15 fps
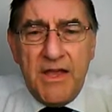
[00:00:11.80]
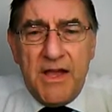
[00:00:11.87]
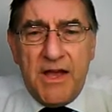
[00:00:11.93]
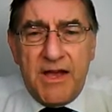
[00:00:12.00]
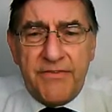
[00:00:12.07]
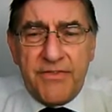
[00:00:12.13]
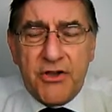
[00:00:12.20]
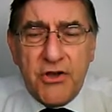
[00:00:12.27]

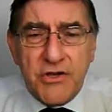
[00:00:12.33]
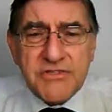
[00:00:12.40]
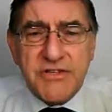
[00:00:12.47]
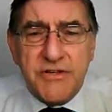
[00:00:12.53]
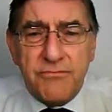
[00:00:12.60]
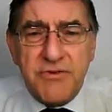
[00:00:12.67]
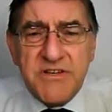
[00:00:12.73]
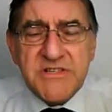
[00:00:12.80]
The costs
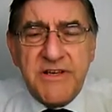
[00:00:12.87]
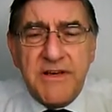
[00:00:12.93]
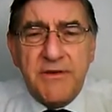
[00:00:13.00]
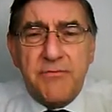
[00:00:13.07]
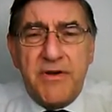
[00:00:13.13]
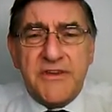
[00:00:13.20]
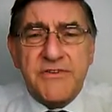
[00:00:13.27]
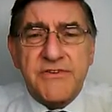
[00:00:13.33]
had recently
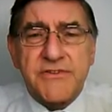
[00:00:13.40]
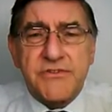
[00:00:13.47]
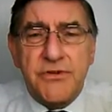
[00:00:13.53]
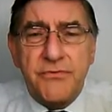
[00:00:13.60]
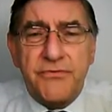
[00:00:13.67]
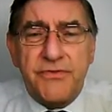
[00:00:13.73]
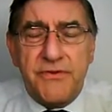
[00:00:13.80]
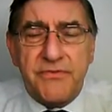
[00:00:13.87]
risen
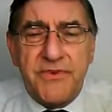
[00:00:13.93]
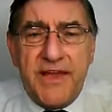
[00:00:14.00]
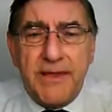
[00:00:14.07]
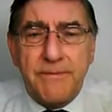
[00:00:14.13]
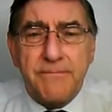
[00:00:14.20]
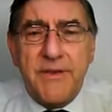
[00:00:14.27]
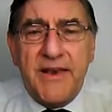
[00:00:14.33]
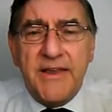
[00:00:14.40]
to
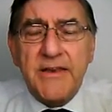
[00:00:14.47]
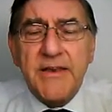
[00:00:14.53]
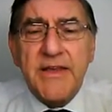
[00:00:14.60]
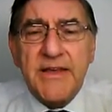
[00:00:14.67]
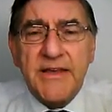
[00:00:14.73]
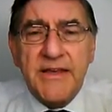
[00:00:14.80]
58 million,